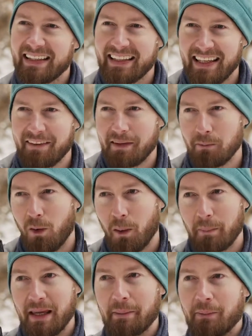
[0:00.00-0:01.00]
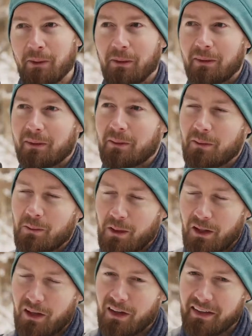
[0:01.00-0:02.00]
giving more people
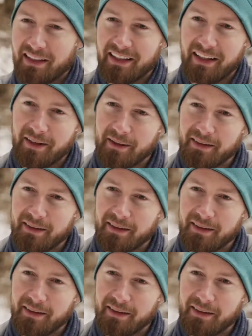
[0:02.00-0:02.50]
work all year.